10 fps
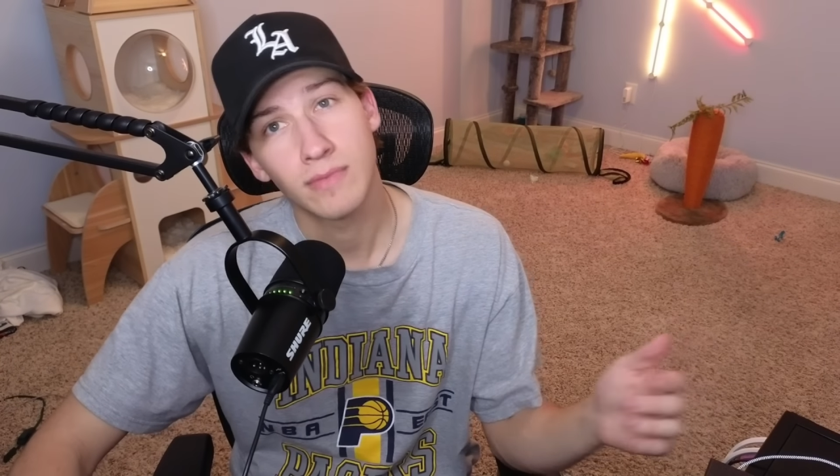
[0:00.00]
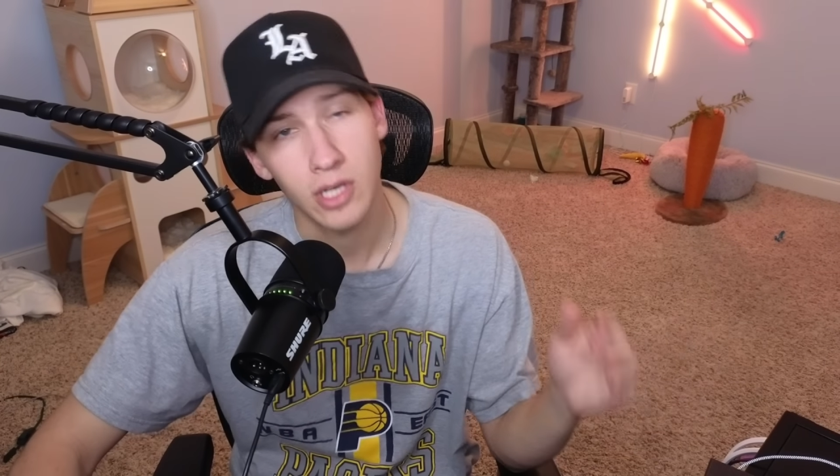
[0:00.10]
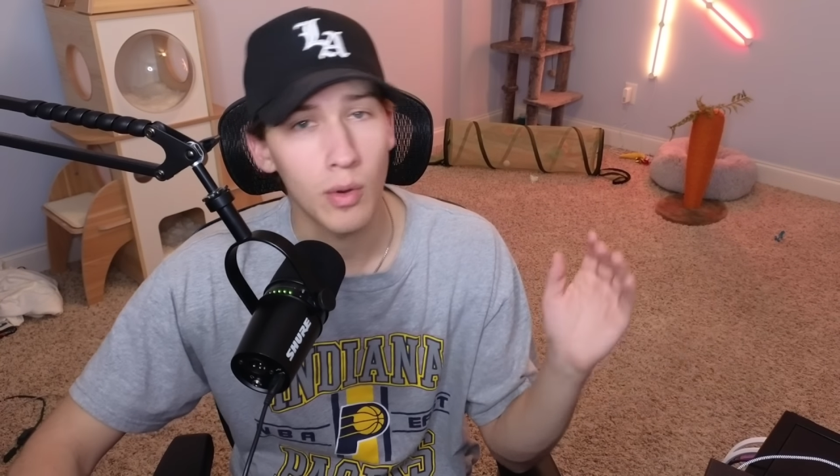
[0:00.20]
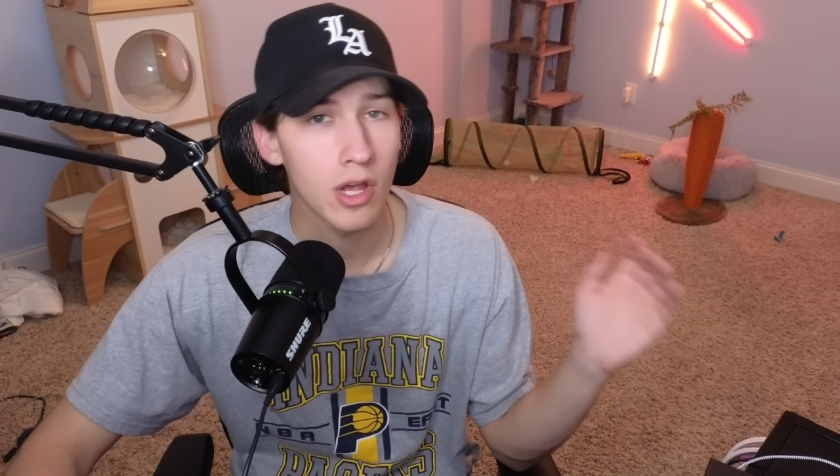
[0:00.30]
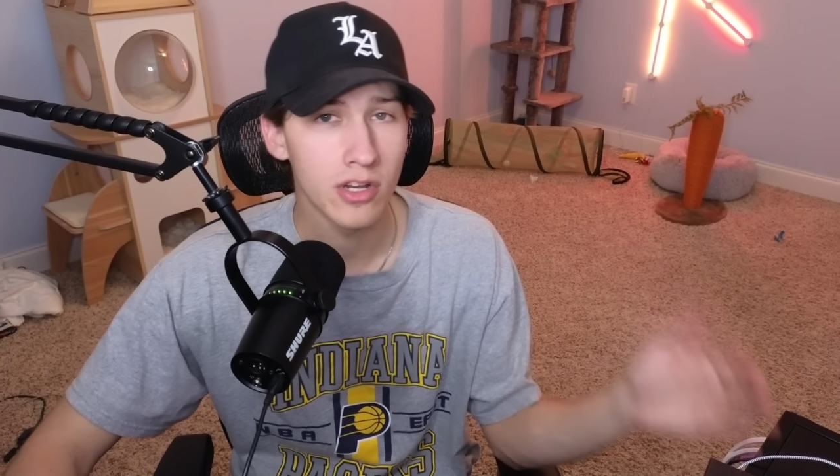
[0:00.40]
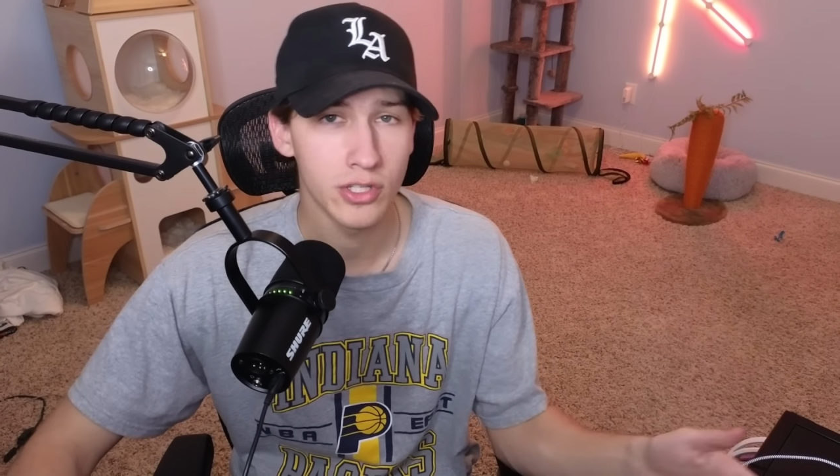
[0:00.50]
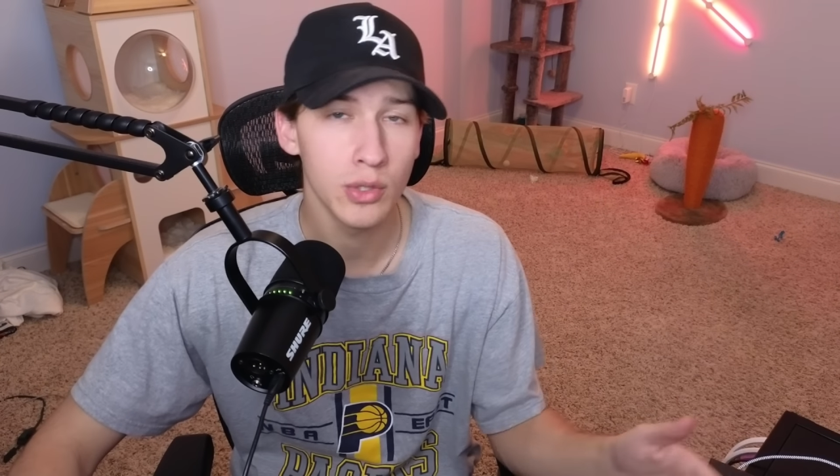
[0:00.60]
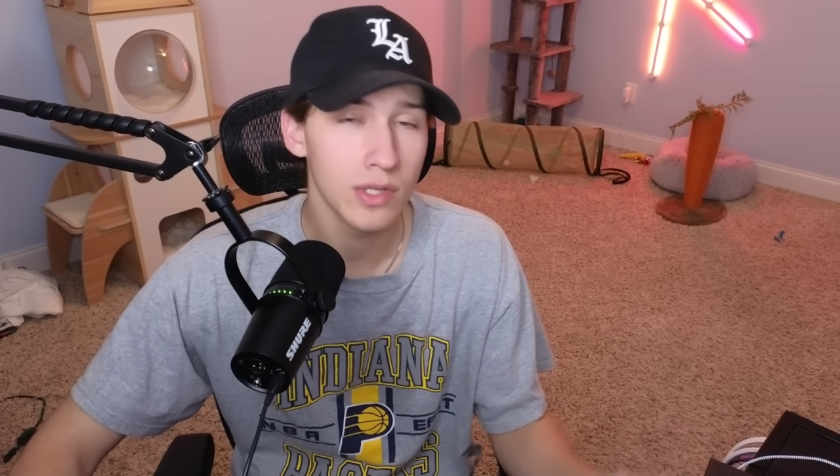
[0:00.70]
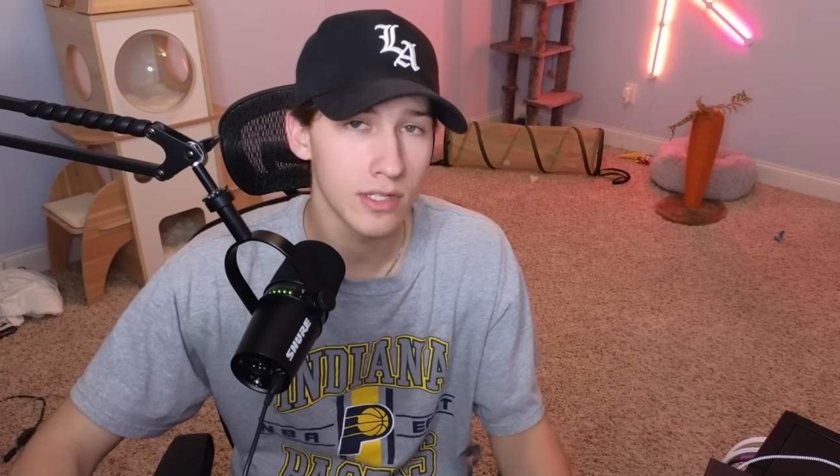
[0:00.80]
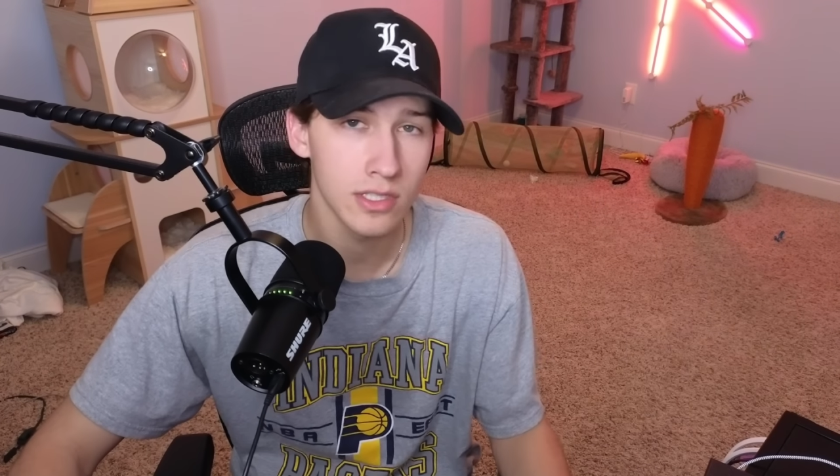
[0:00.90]
going on
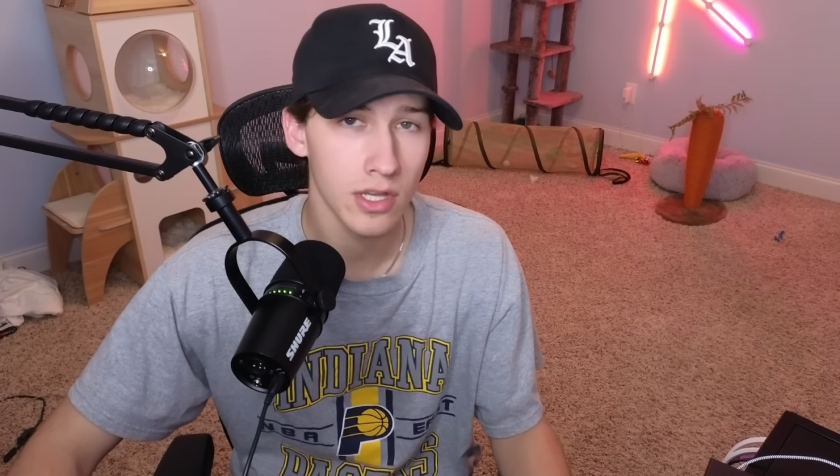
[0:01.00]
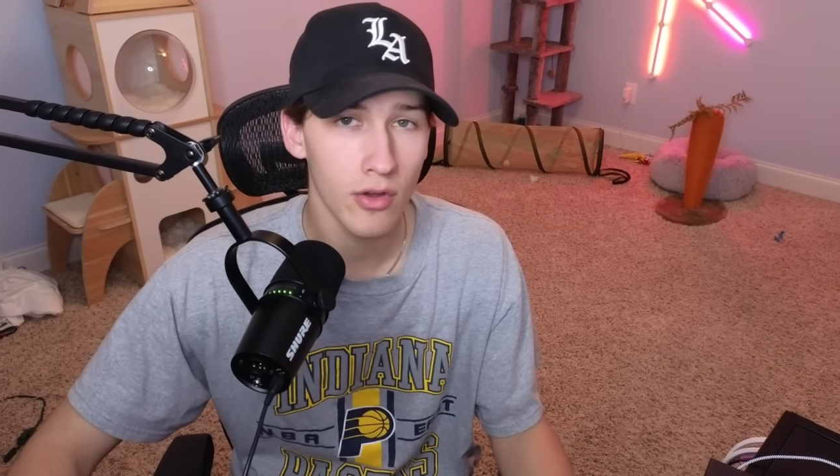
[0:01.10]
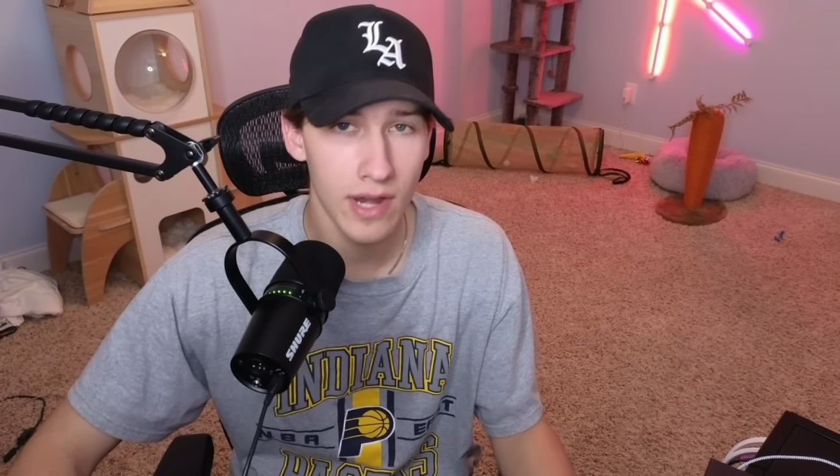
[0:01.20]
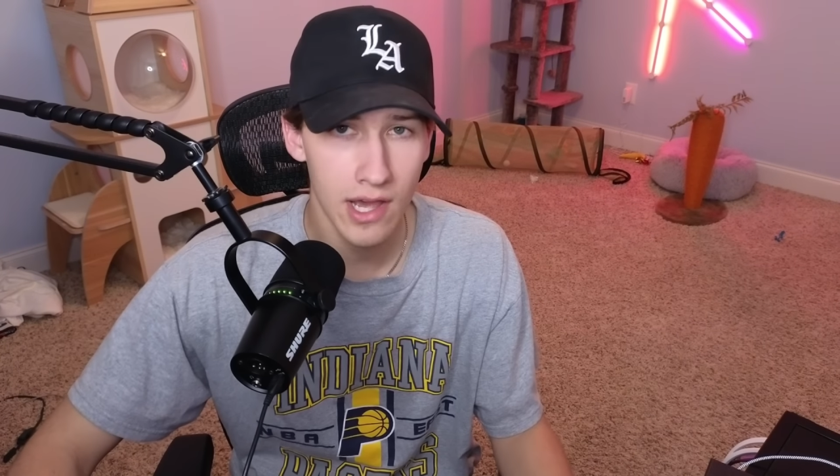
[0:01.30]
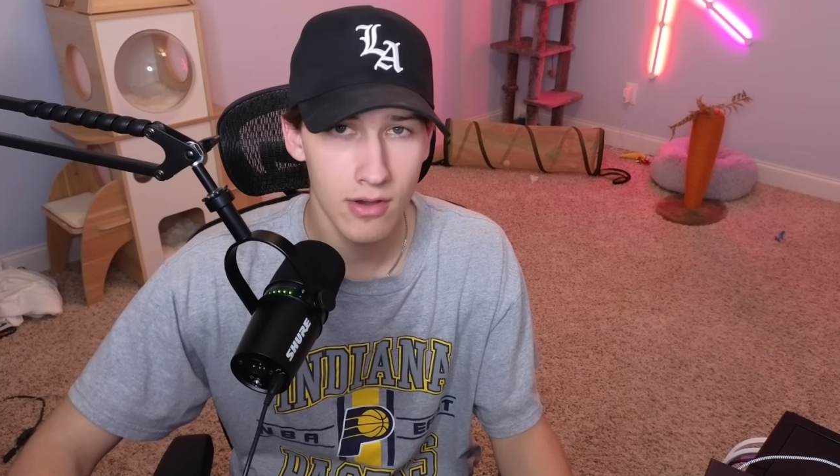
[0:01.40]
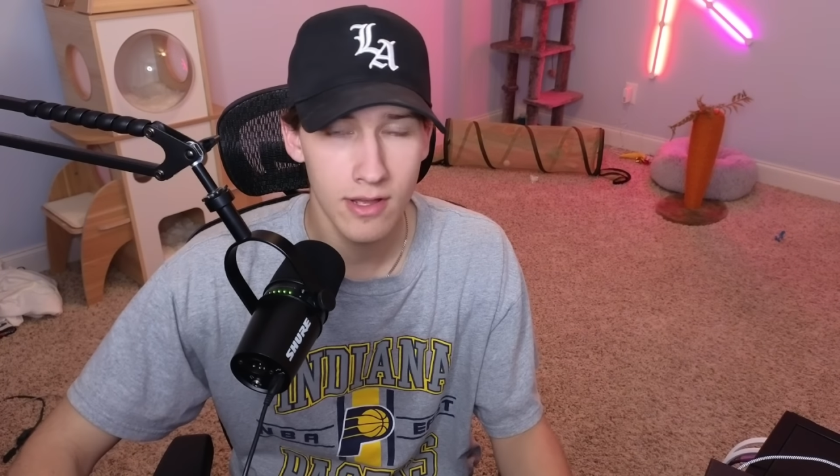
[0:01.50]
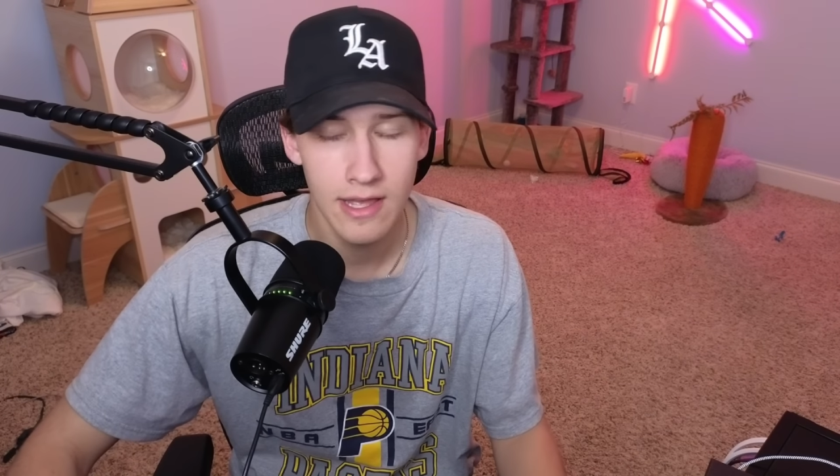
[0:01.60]
two years ago now,